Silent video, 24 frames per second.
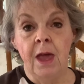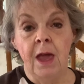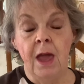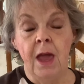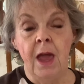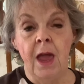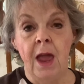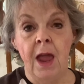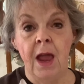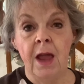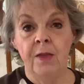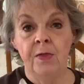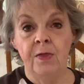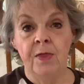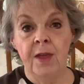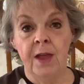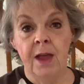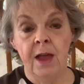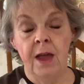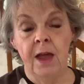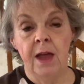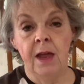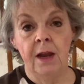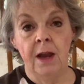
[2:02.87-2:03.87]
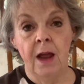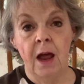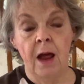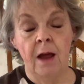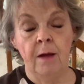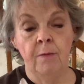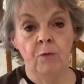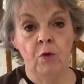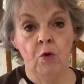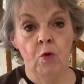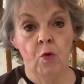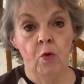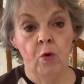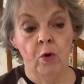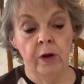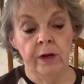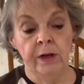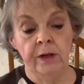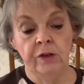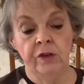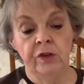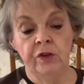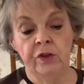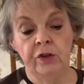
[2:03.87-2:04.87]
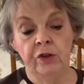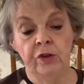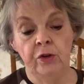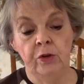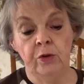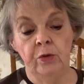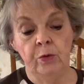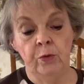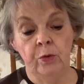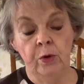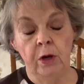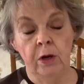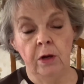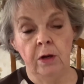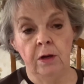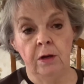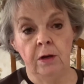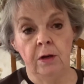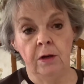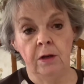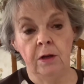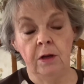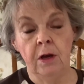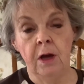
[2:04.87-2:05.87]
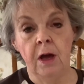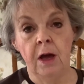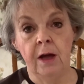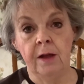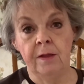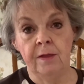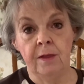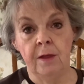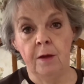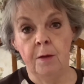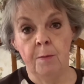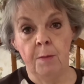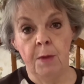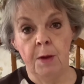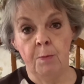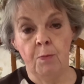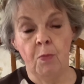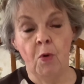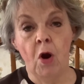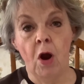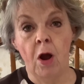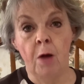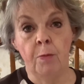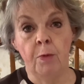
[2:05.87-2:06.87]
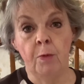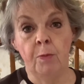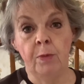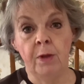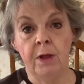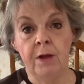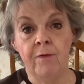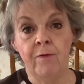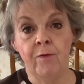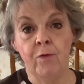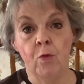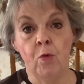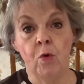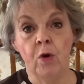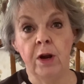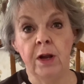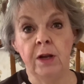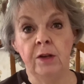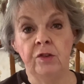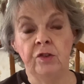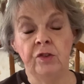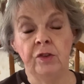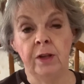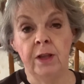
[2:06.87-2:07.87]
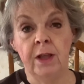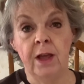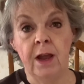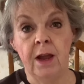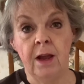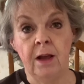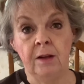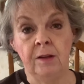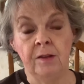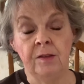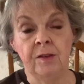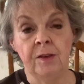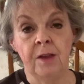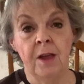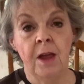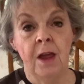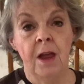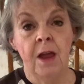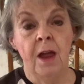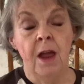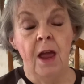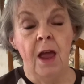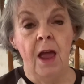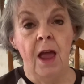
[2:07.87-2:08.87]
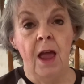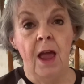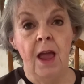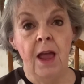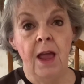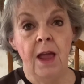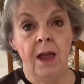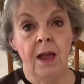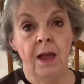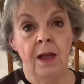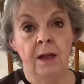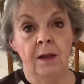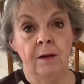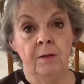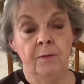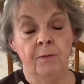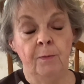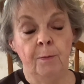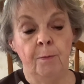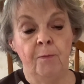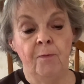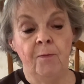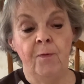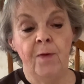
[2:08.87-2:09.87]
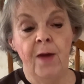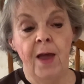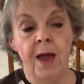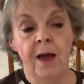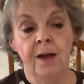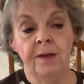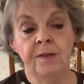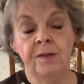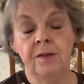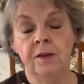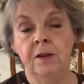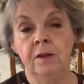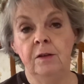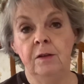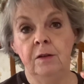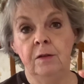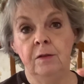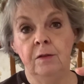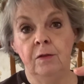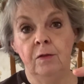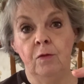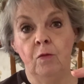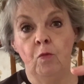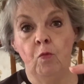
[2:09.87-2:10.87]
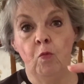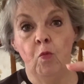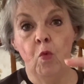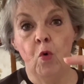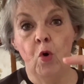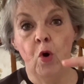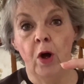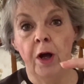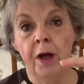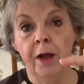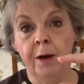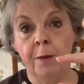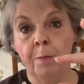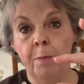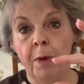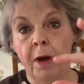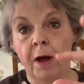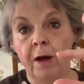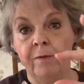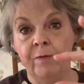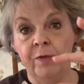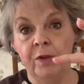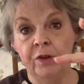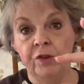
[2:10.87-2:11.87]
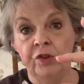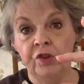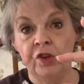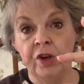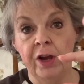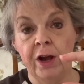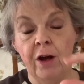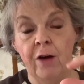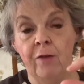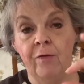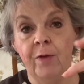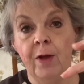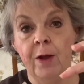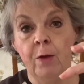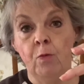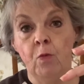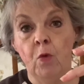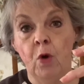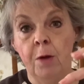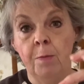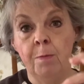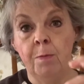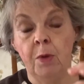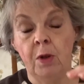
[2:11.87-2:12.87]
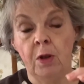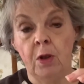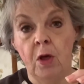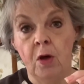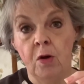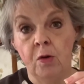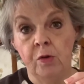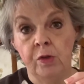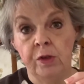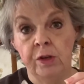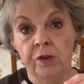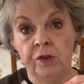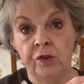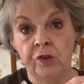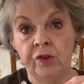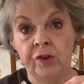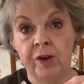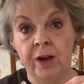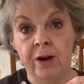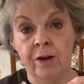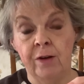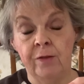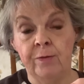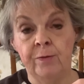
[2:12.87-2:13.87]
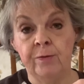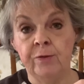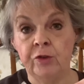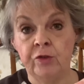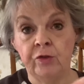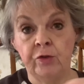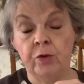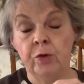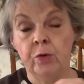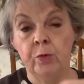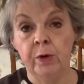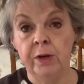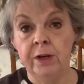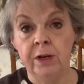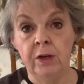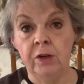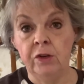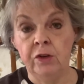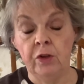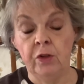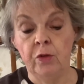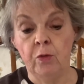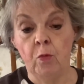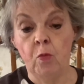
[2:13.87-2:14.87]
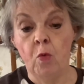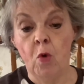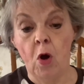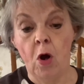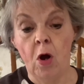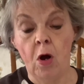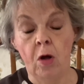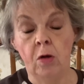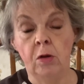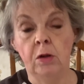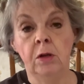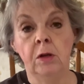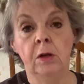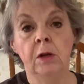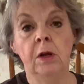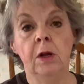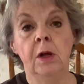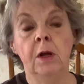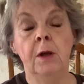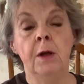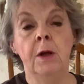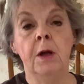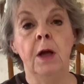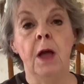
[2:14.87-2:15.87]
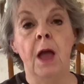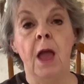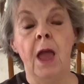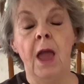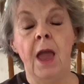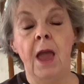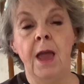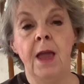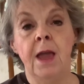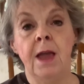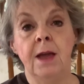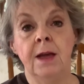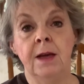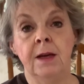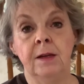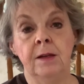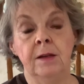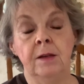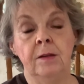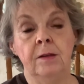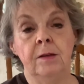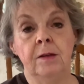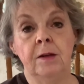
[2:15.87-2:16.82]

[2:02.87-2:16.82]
And then I'm going to cut them in probably 4-inch lengths and fasten one above the shelf and one below the shelf, screw it into the wall, and